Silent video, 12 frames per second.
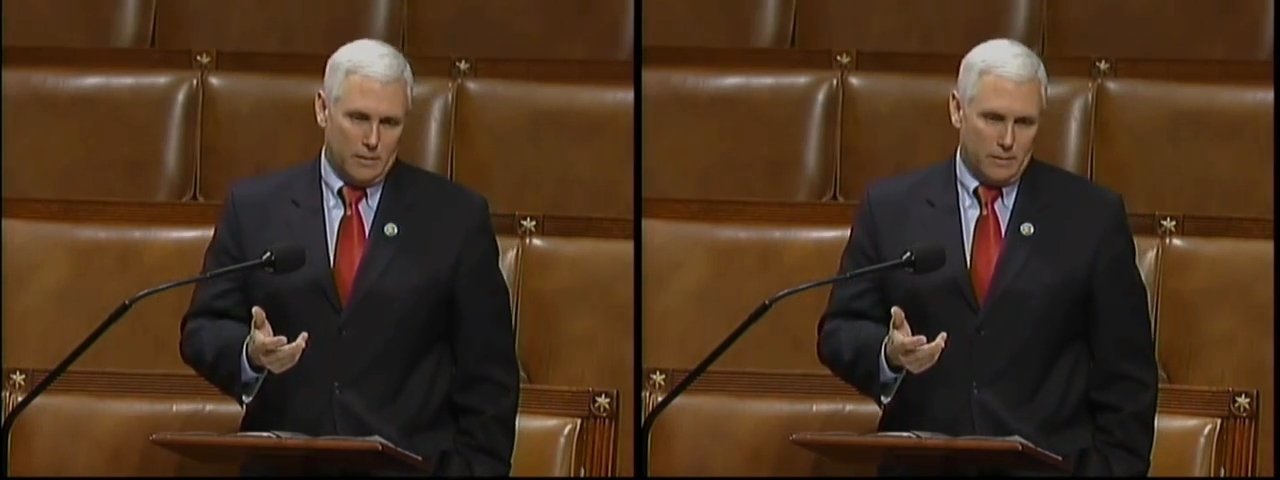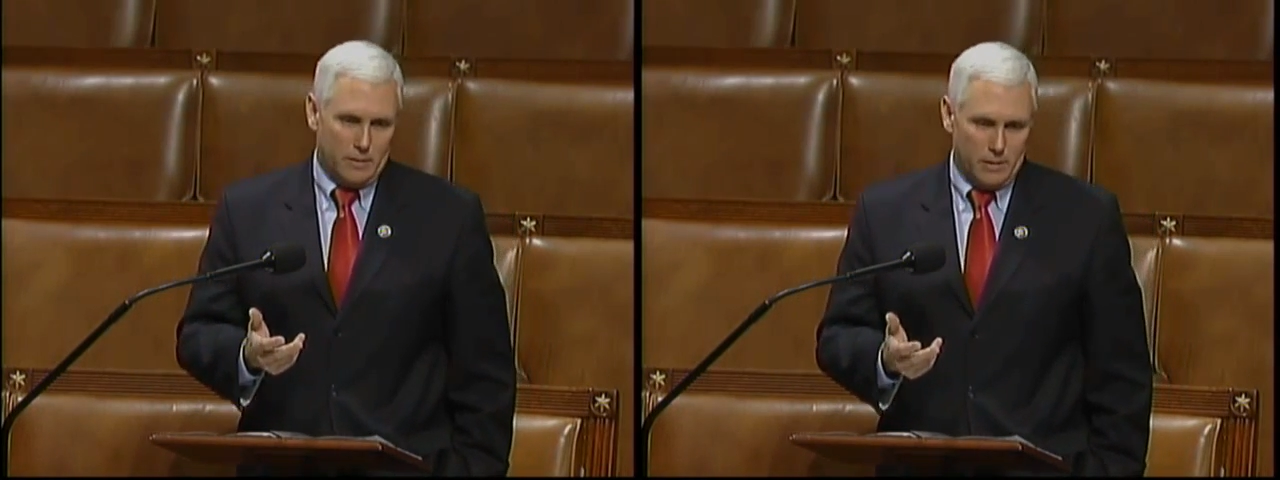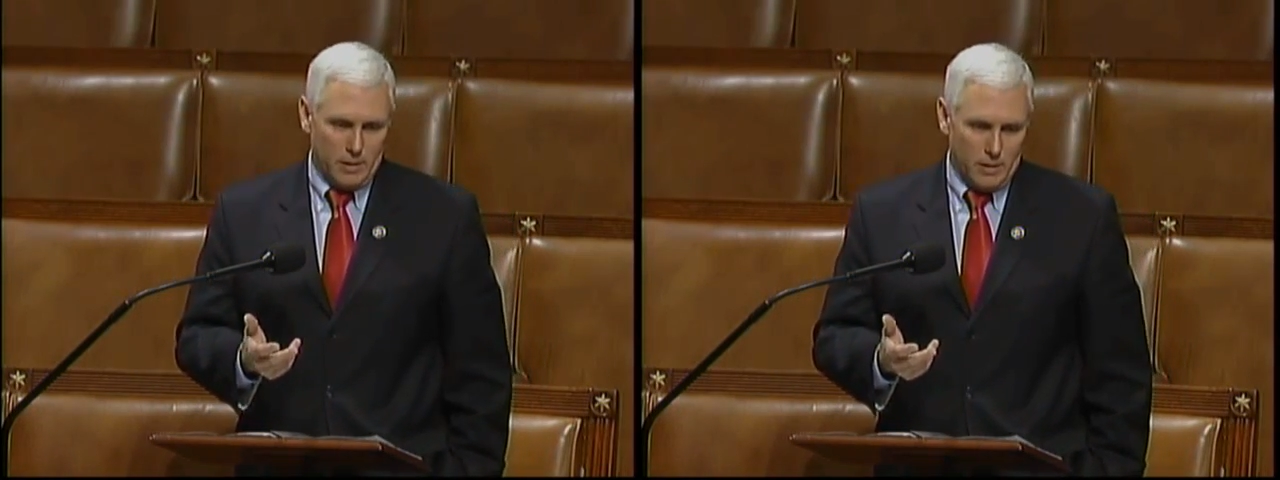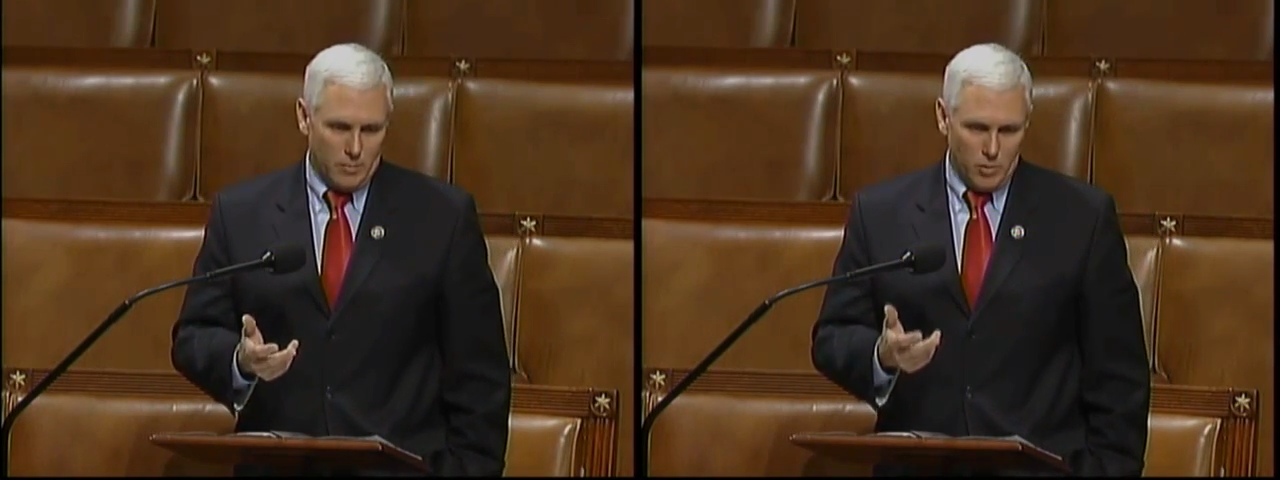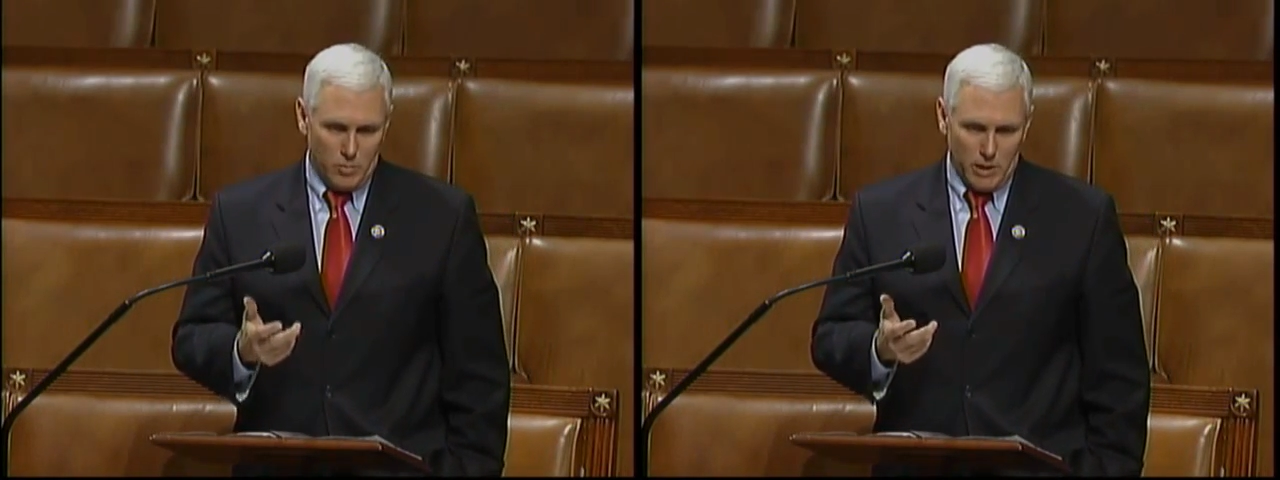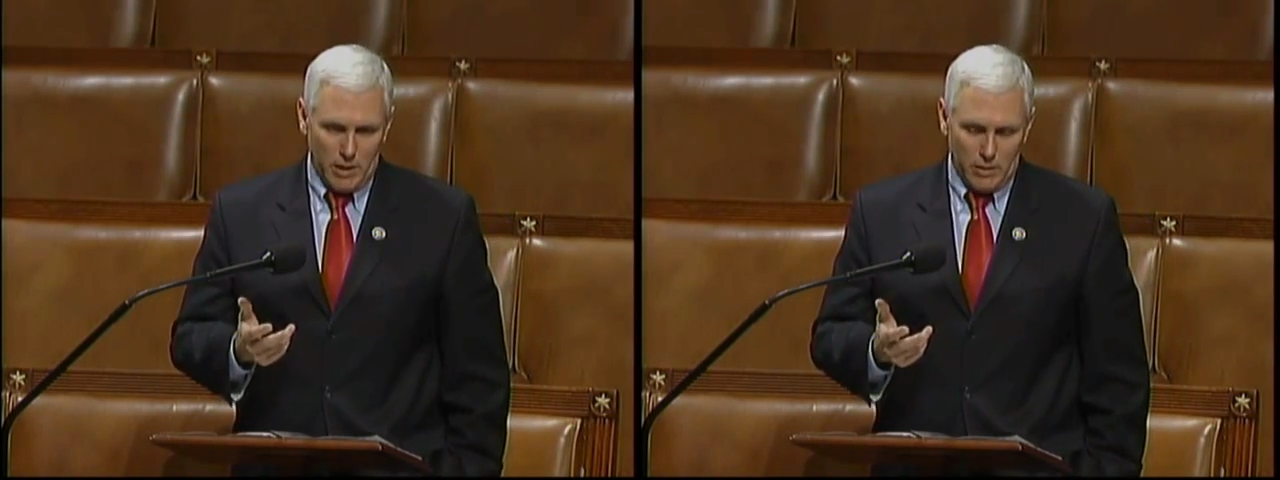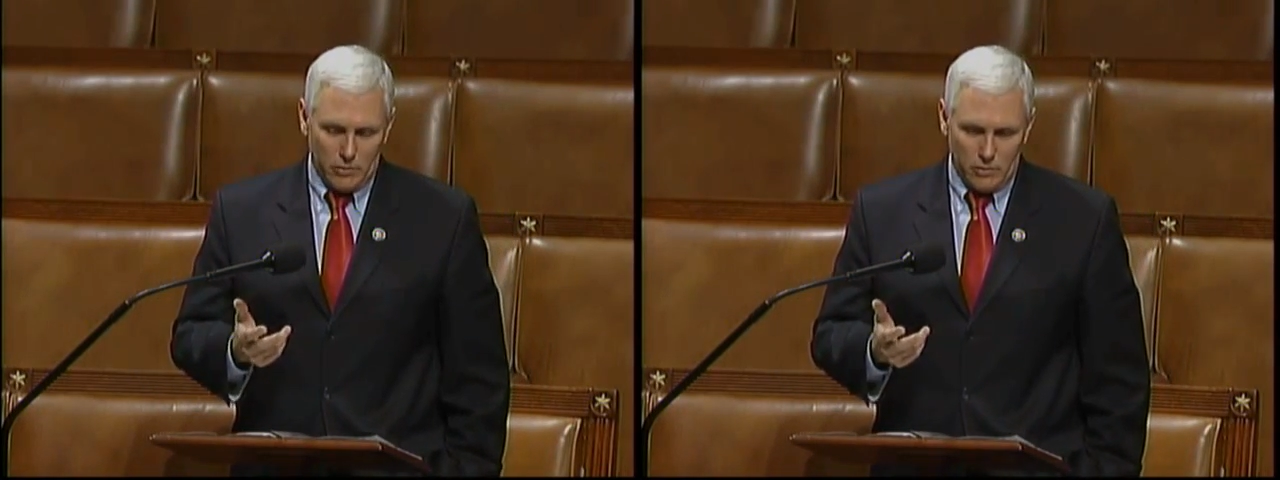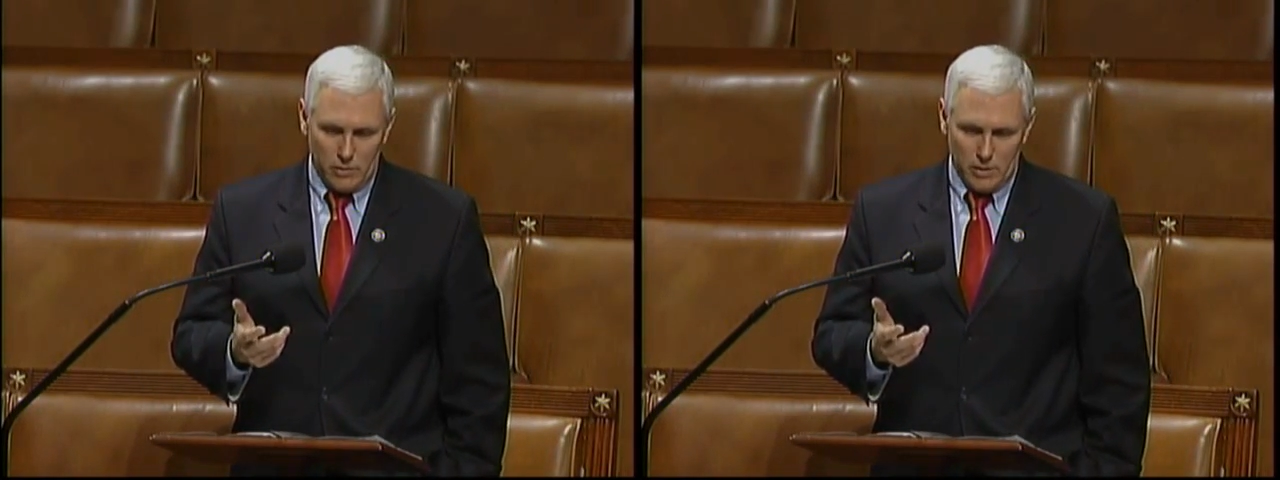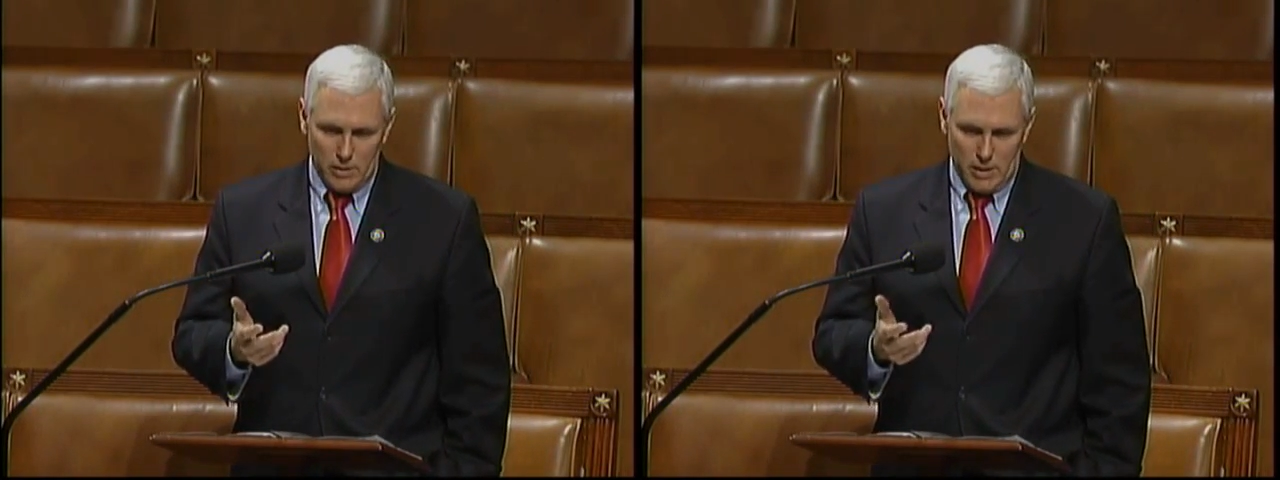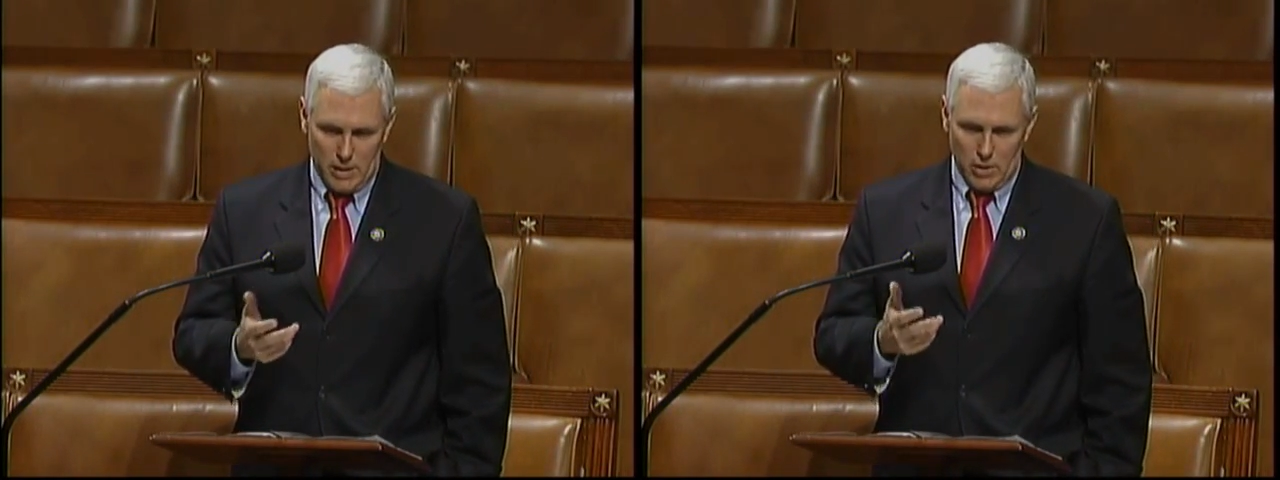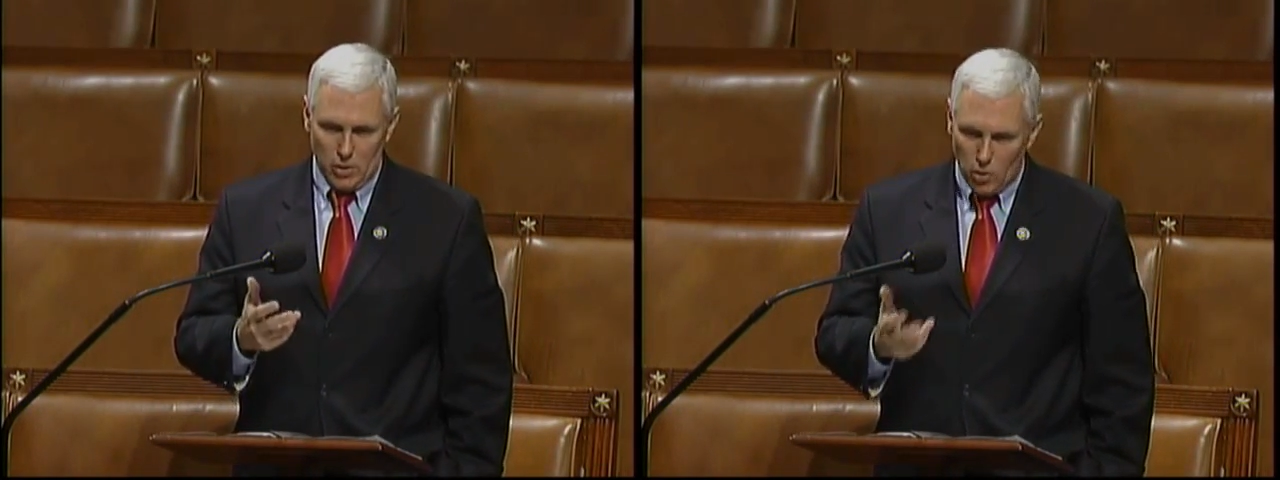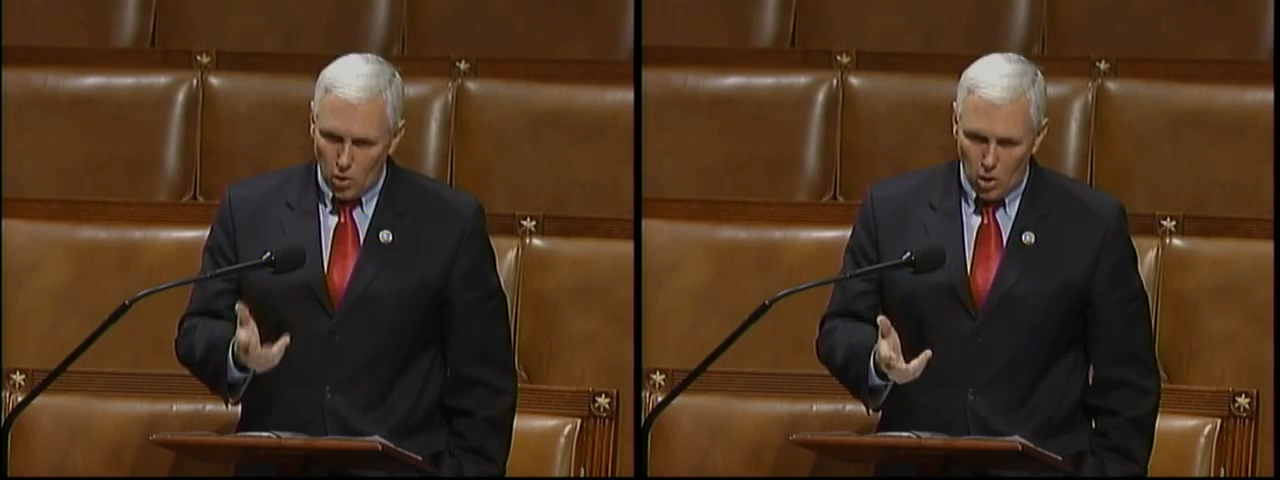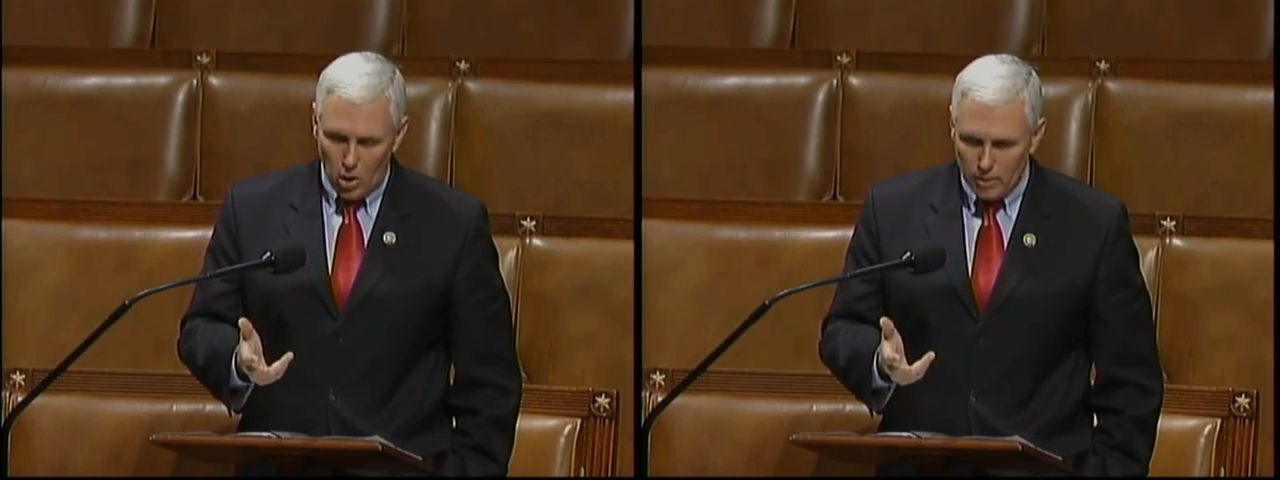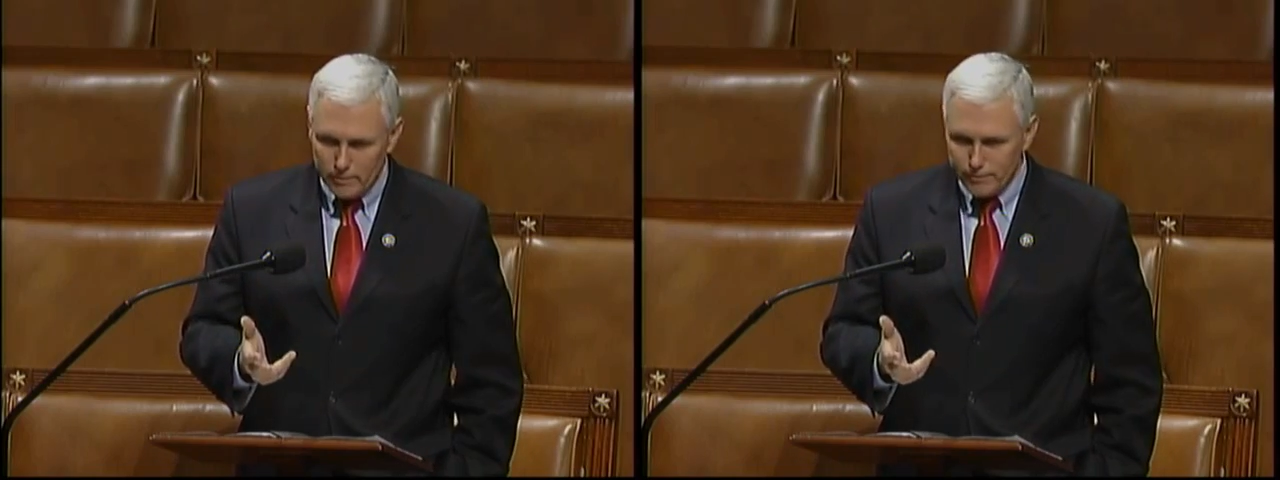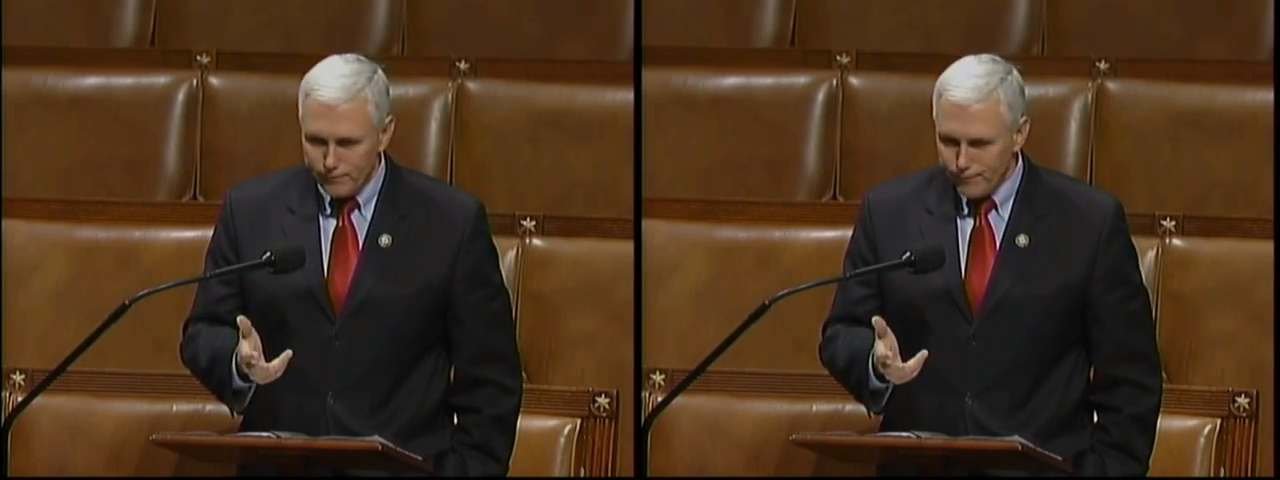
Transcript: that have been passed into law.